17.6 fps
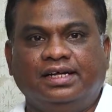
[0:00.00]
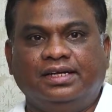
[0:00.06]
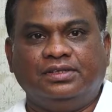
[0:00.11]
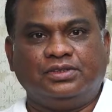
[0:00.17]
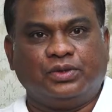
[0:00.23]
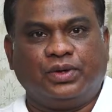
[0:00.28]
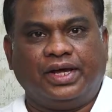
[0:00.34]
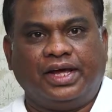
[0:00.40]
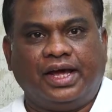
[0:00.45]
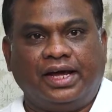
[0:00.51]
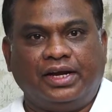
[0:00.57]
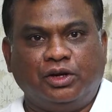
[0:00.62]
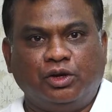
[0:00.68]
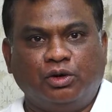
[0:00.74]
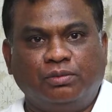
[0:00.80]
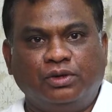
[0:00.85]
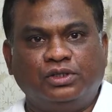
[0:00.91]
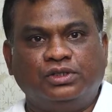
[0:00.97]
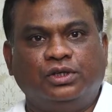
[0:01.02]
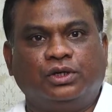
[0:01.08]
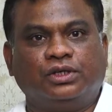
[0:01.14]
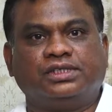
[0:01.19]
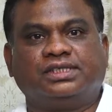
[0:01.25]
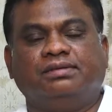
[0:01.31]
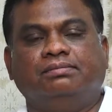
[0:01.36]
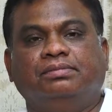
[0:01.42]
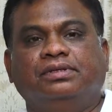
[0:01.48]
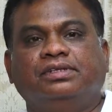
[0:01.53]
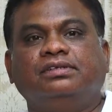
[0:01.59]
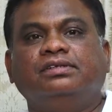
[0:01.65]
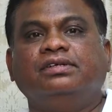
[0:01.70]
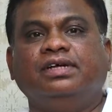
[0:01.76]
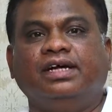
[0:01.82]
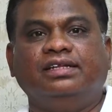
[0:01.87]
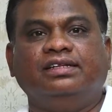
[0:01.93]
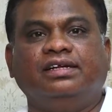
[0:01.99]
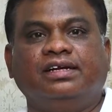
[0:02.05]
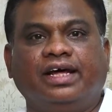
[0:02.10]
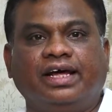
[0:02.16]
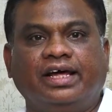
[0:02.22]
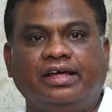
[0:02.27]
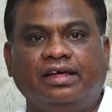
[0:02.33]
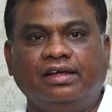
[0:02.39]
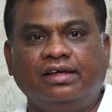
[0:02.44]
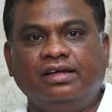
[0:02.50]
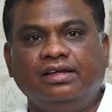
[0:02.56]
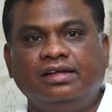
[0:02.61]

so I, I, knew about Dr. Sampath. And then I